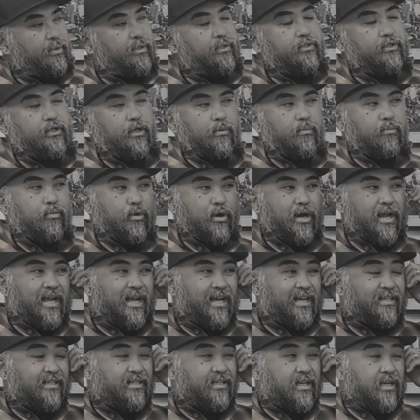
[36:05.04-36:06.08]
builds her
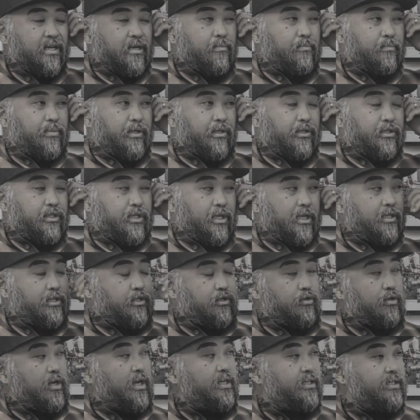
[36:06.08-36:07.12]
brand, builds a
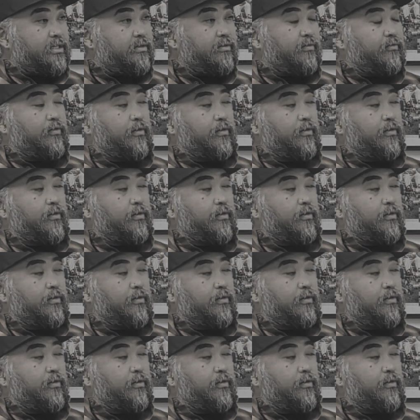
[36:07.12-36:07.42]
trust